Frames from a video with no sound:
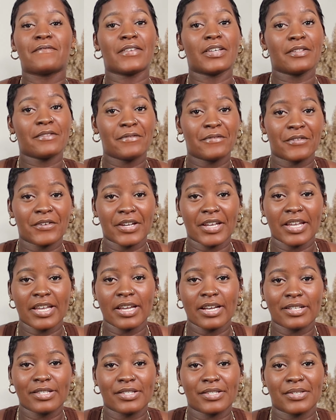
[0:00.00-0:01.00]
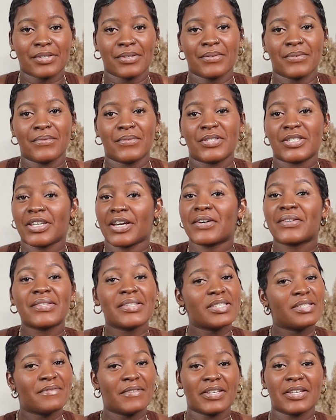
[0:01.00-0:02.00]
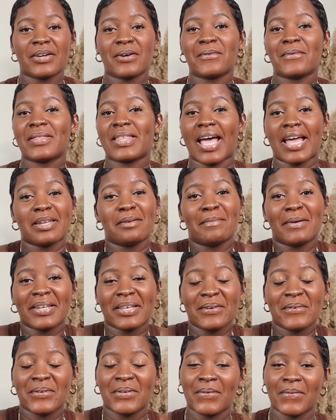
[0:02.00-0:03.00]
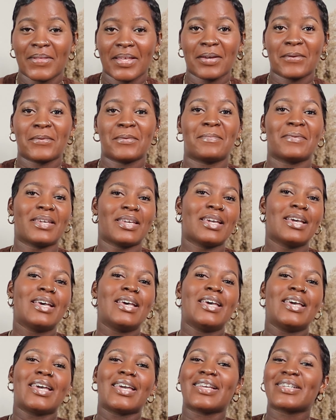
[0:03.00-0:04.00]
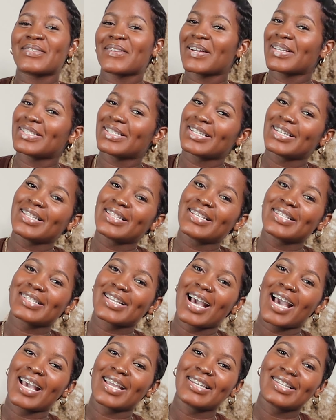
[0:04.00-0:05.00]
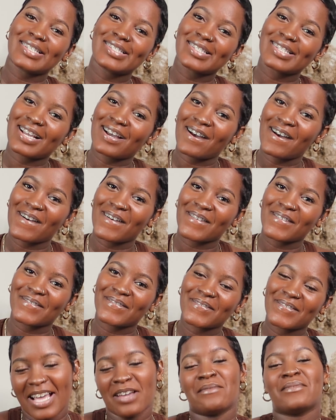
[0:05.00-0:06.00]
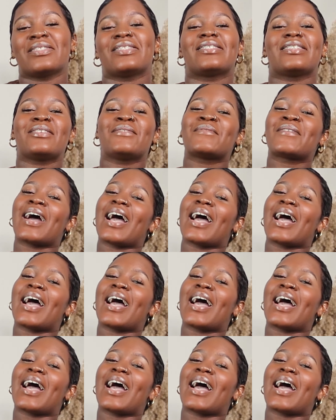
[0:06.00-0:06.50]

feel free to share this video with anybody who you think would be interested in this kind of stuff. I will see you